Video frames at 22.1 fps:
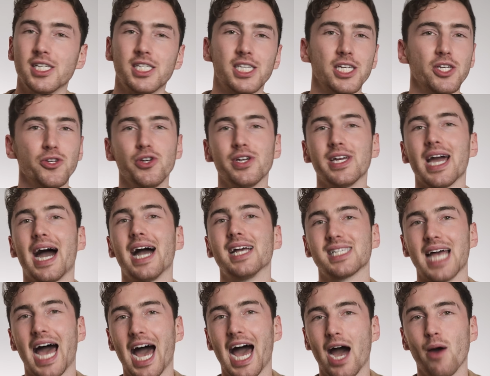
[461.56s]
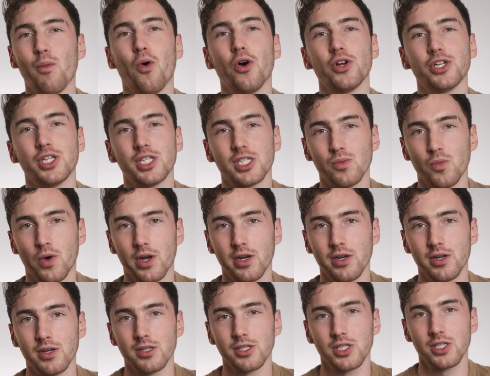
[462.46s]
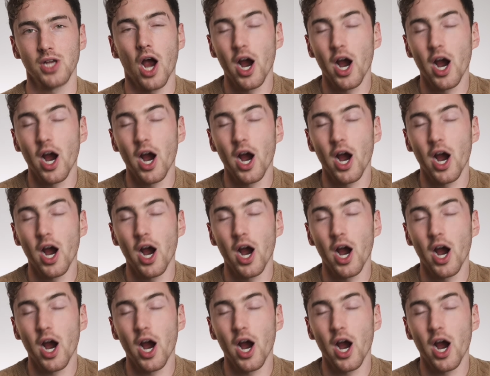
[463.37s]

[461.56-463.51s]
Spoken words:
seeing you guys at Watches and Wonders.